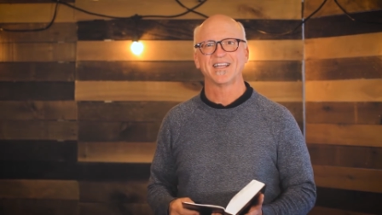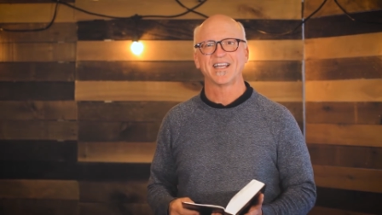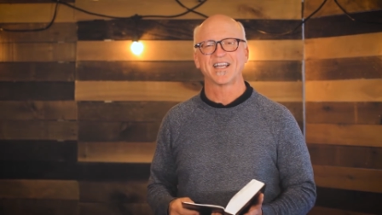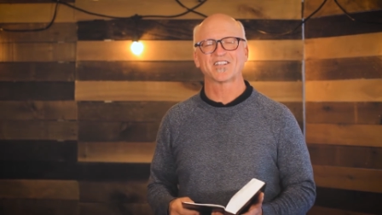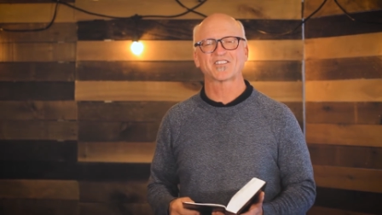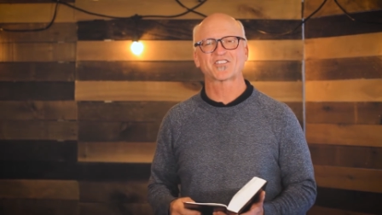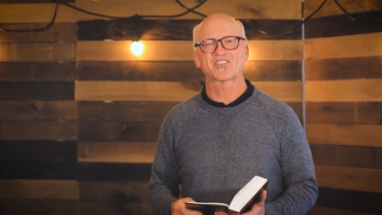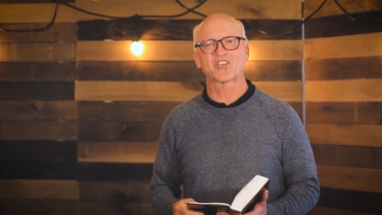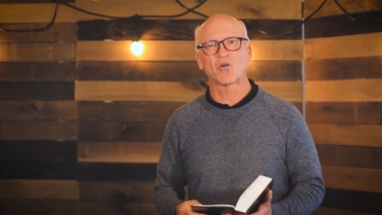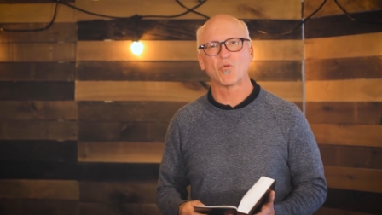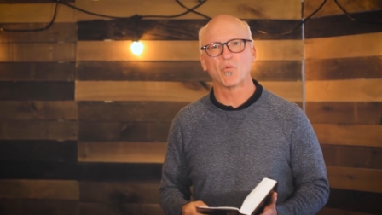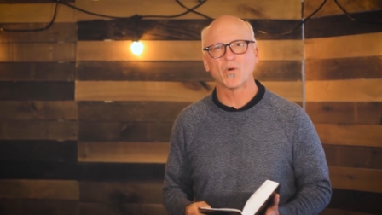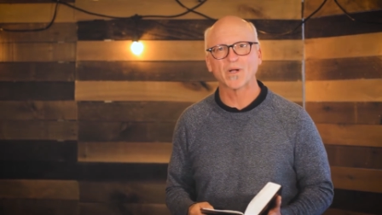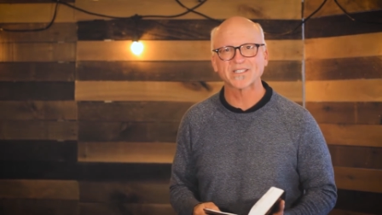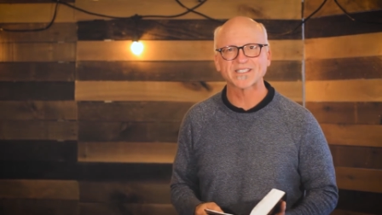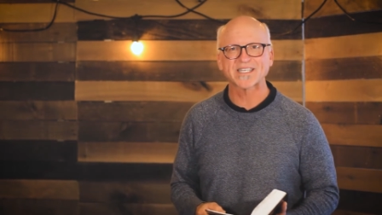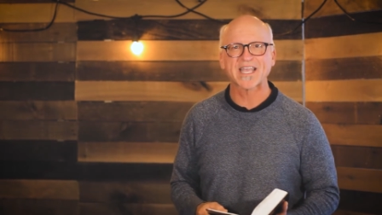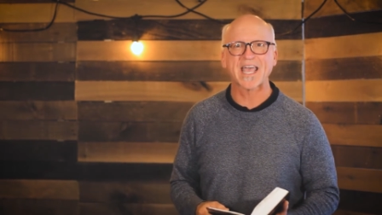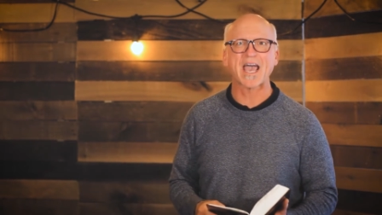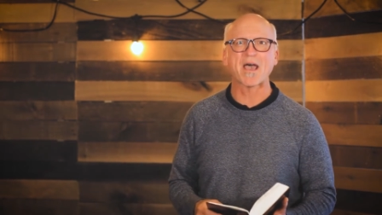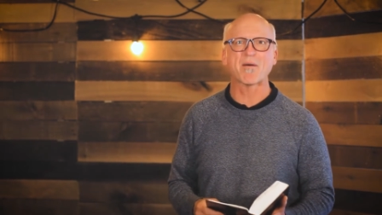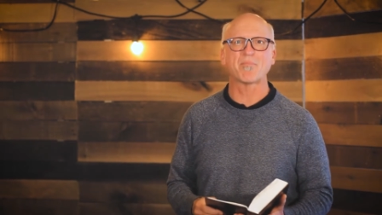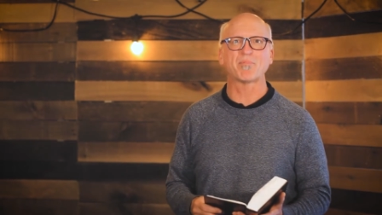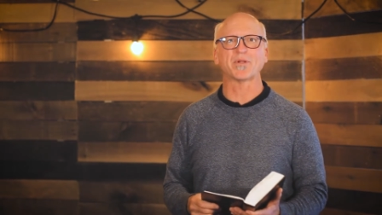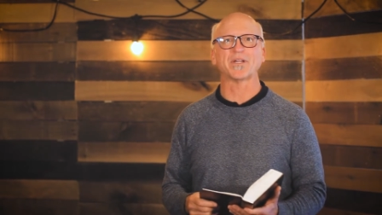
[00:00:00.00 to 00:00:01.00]
And so what's
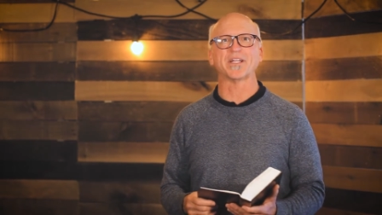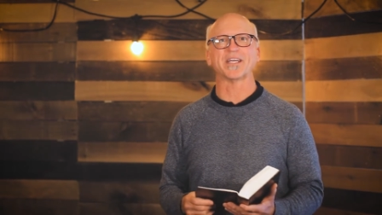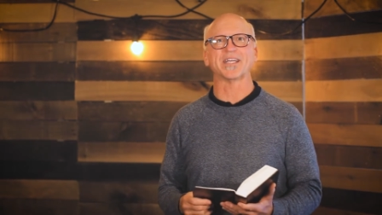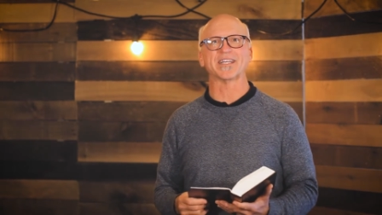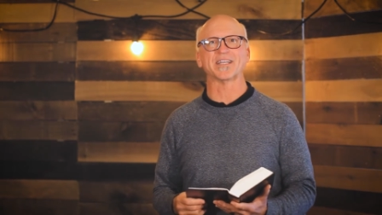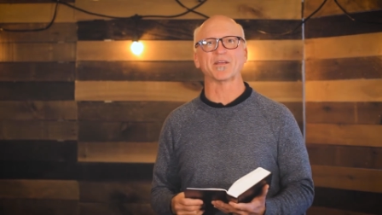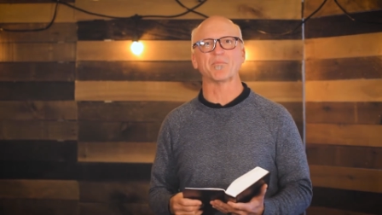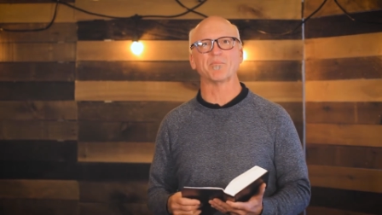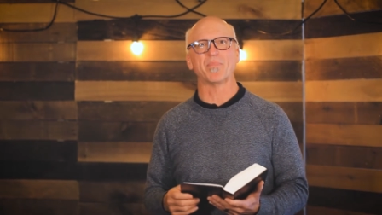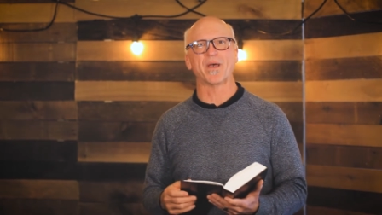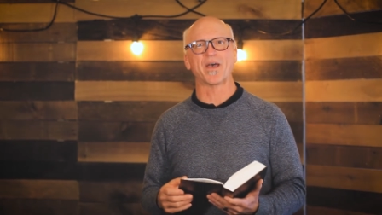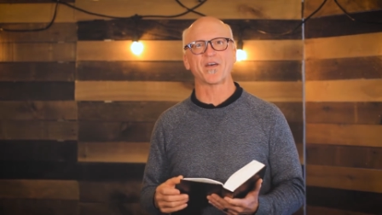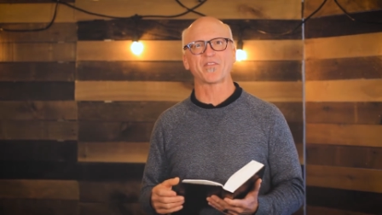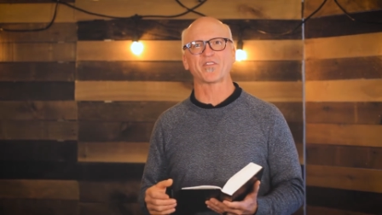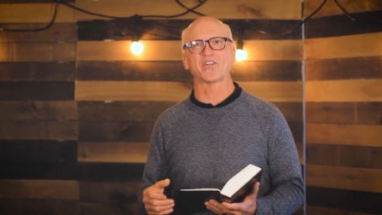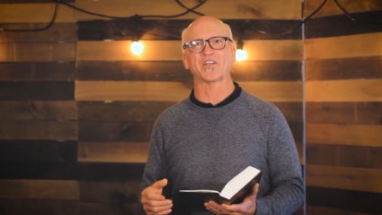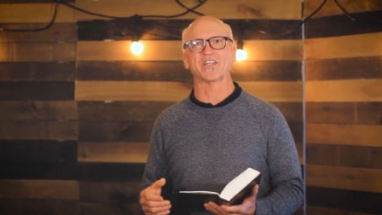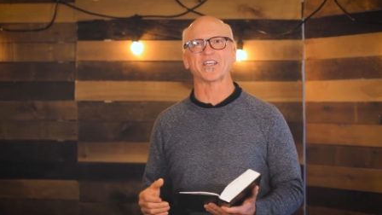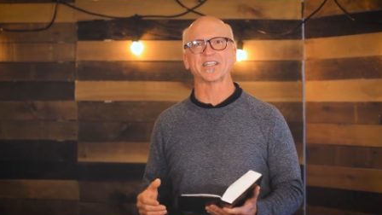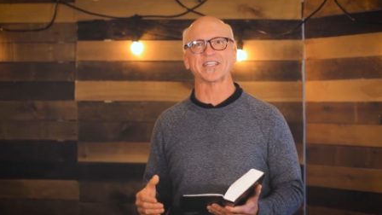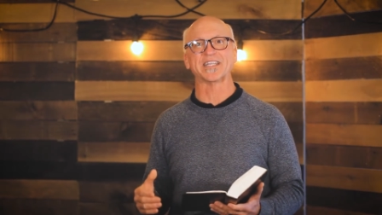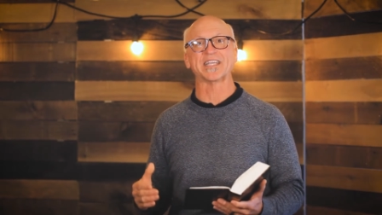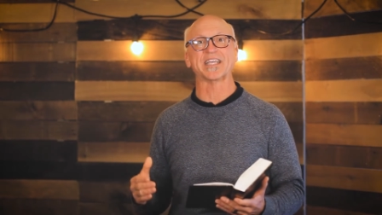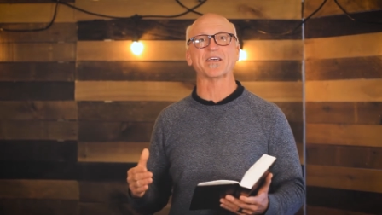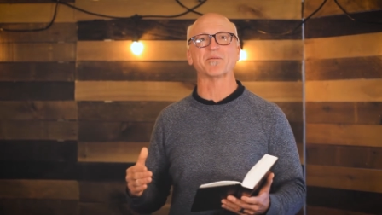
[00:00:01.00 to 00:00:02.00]
happening in
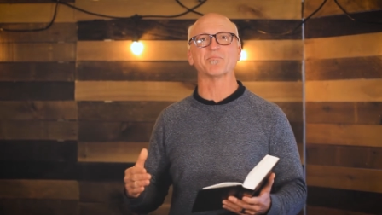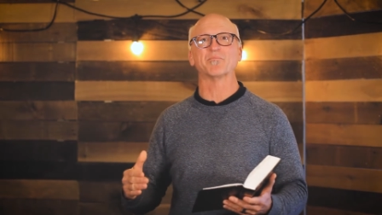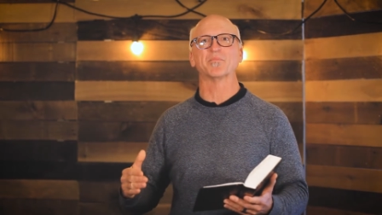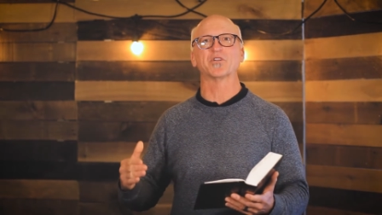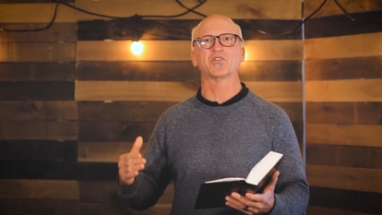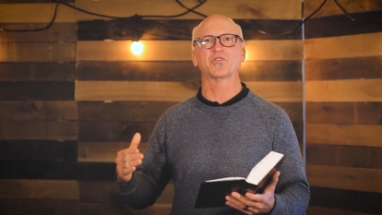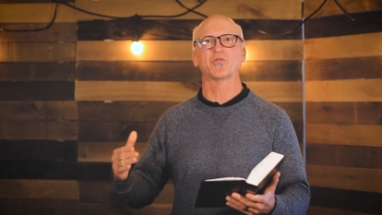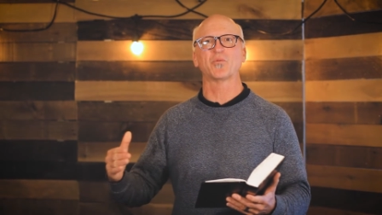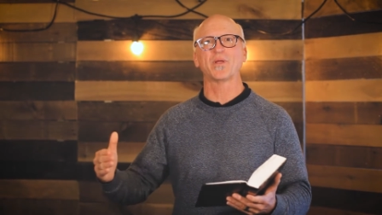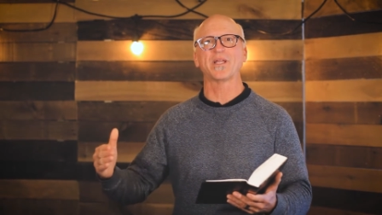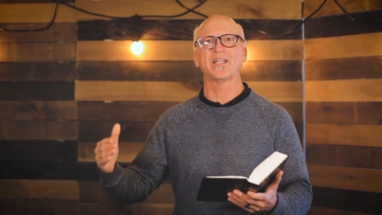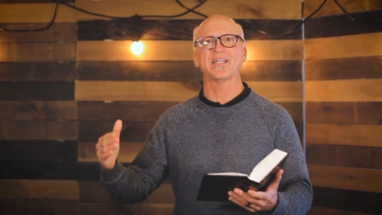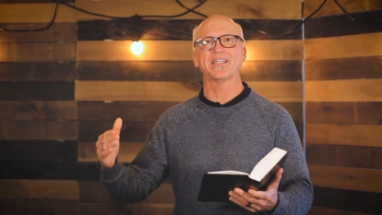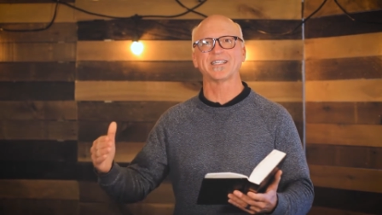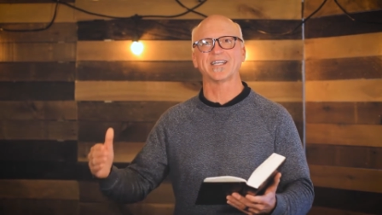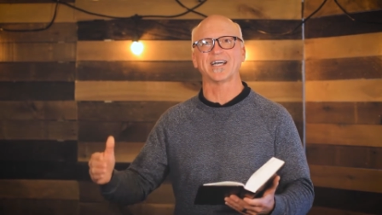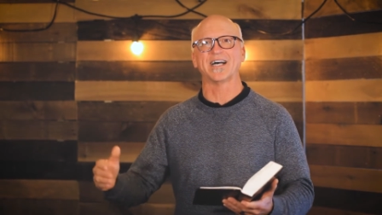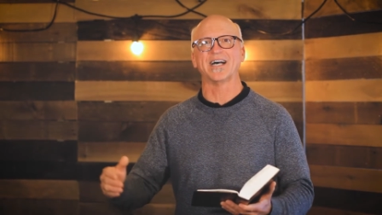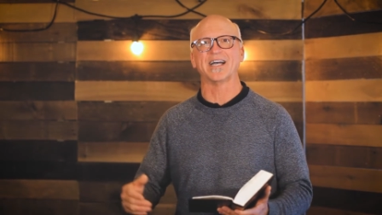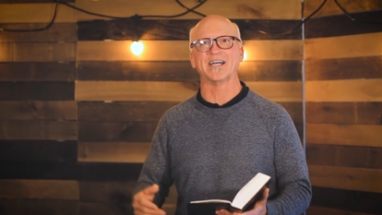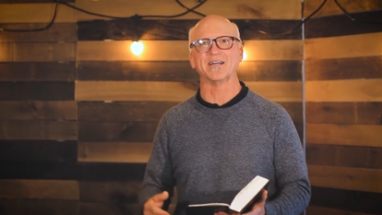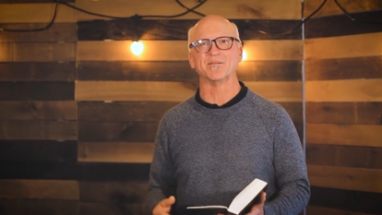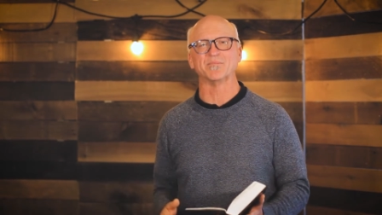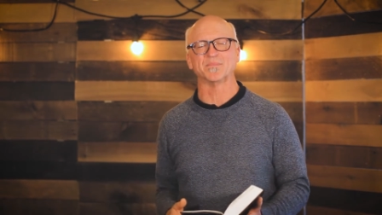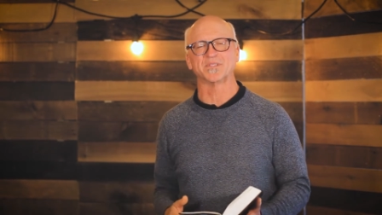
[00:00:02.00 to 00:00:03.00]
Bethany in the in-between
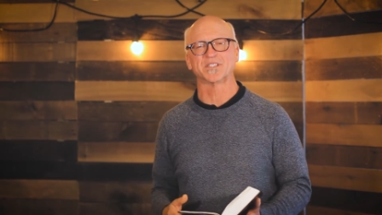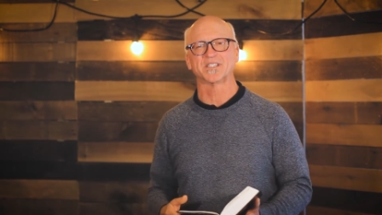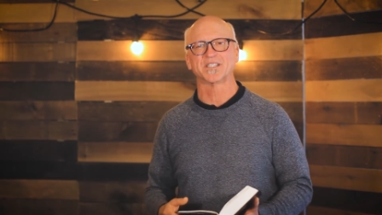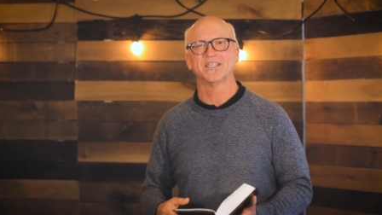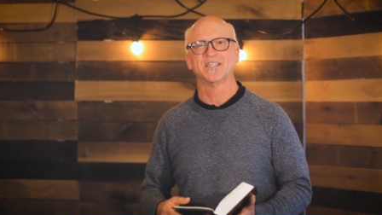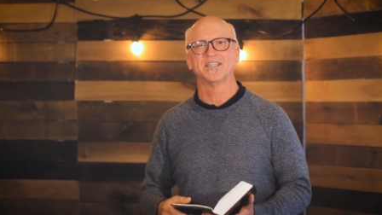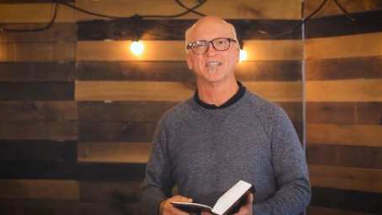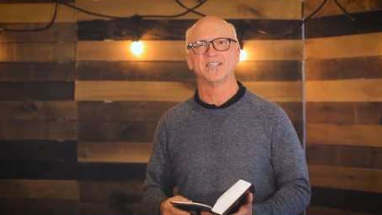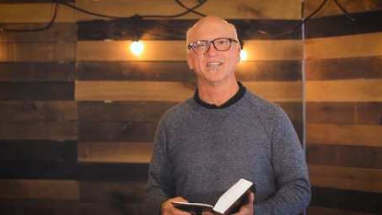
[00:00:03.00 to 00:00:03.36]
times?